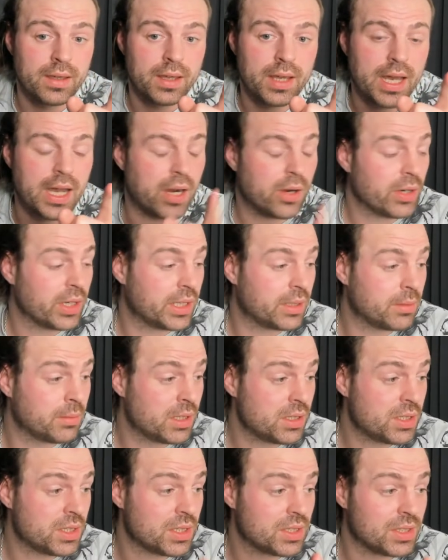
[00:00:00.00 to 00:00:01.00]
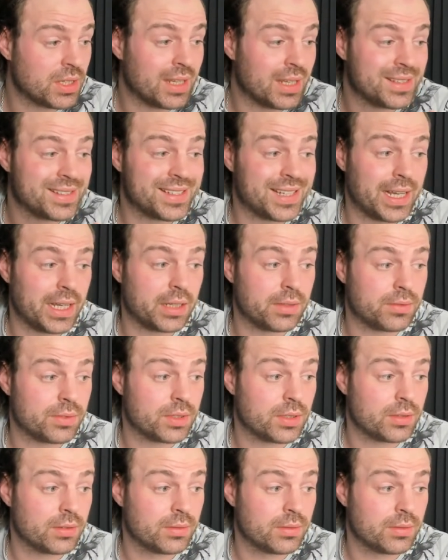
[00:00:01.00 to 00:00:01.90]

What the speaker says: our image is not saved.